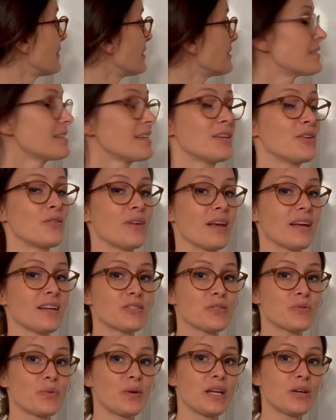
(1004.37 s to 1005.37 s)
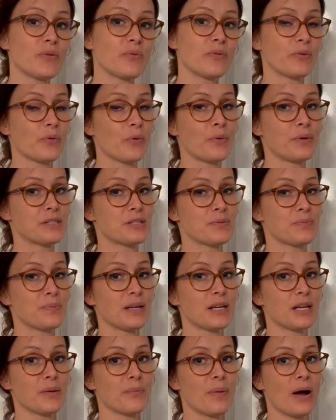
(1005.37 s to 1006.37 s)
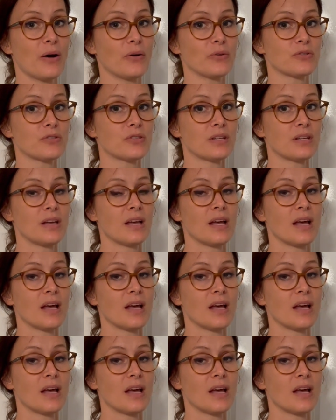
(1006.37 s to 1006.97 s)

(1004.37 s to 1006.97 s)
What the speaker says: See you next week when we will speak about